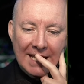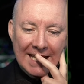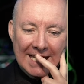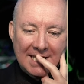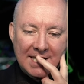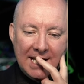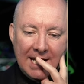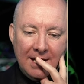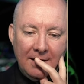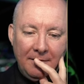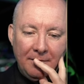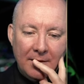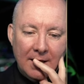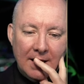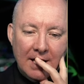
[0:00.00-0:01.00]
is here.
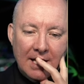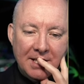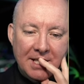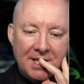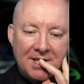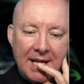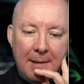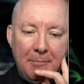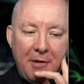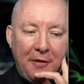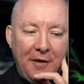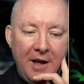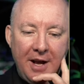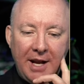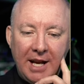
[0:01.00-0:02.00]
December
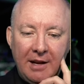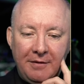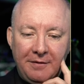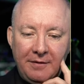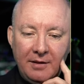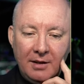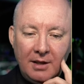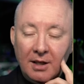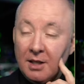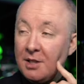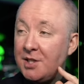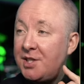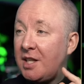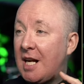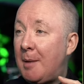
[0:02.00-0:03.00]
30th,
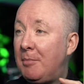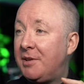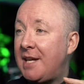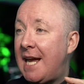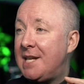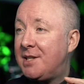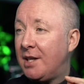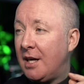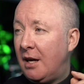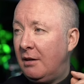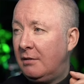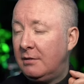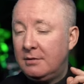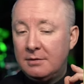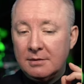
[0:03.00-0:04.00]
just a couple of days
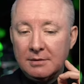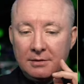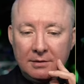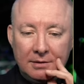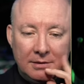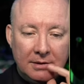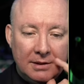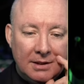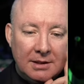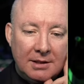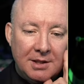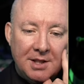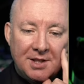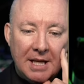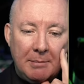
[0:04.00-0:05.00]
ago.
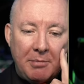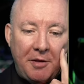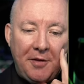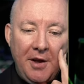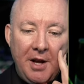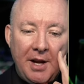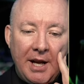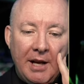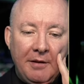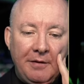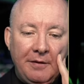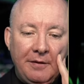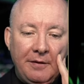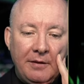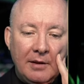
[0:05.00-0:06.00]
December
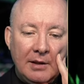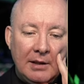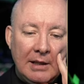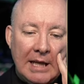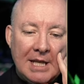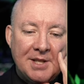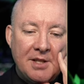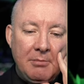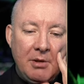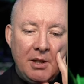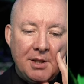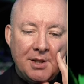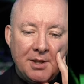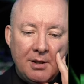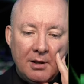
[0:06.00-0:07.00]
30th,
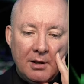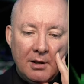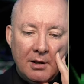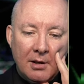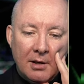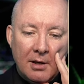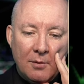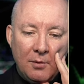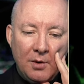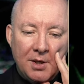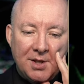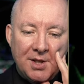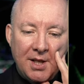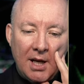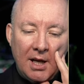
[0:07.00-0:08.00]
estimate
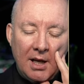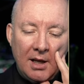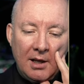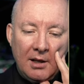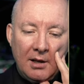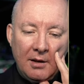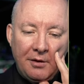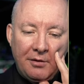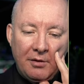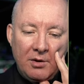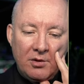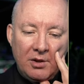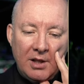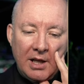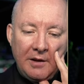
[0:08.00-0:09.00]
was
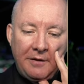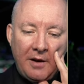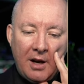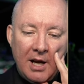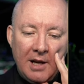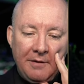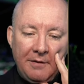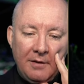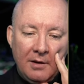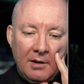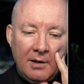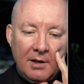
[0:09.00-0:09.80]
395.